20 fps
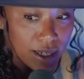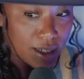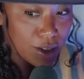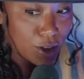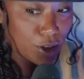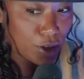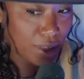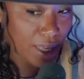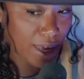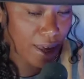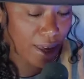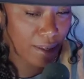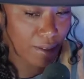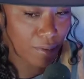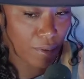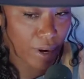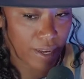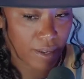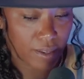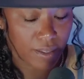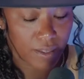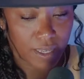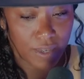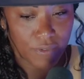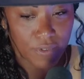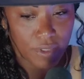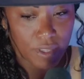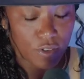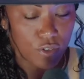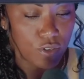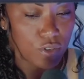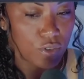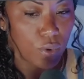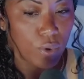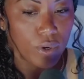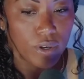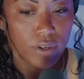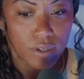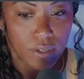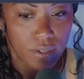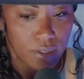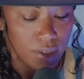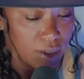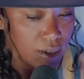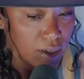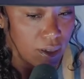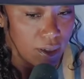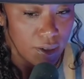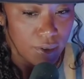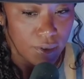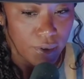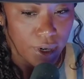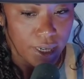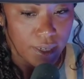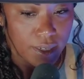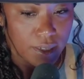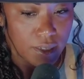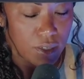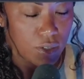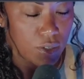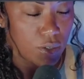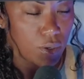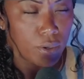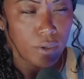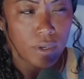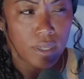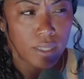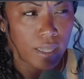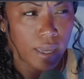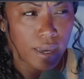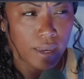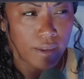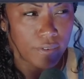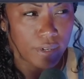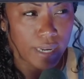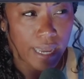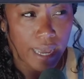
into that, right? Even the soil, right? Is the soil alive and